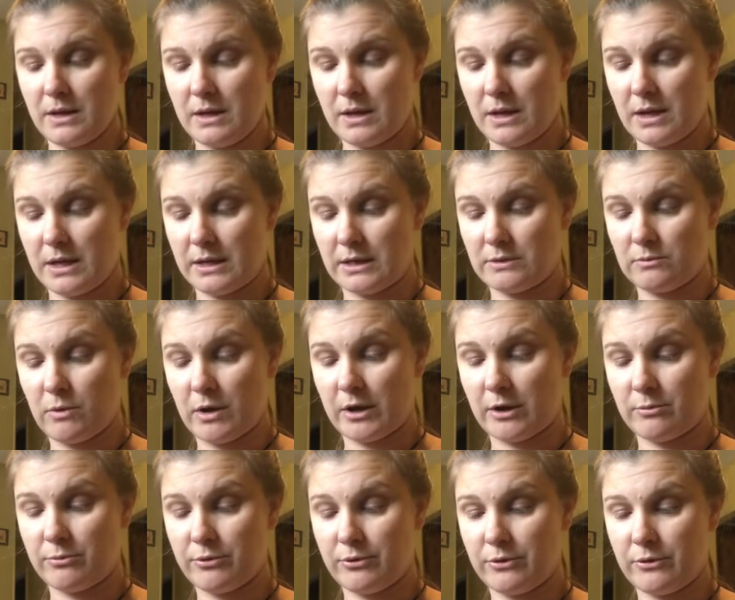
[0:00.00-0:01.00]
and it's
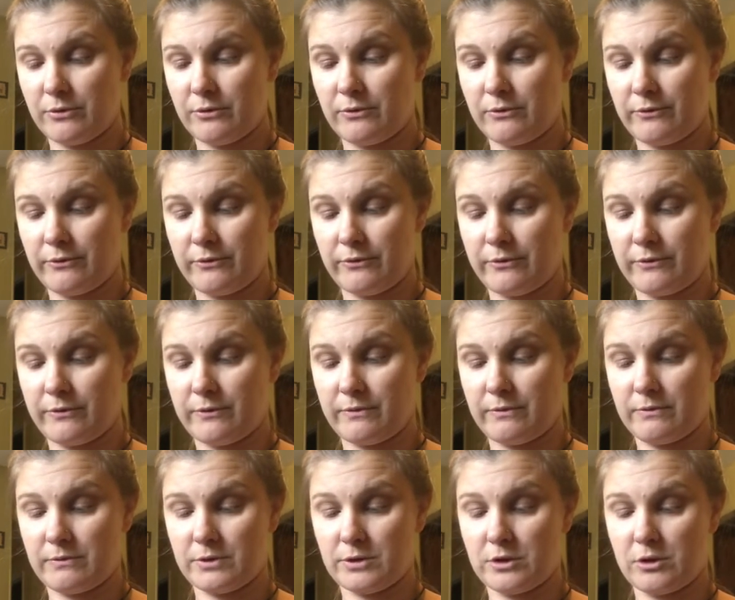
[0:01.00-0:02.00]
waterproof,
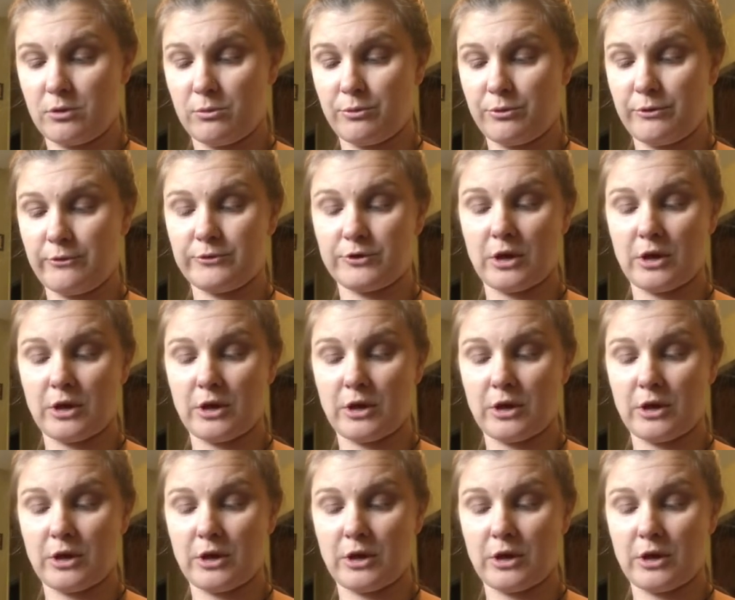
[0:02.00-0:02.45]
snowproof,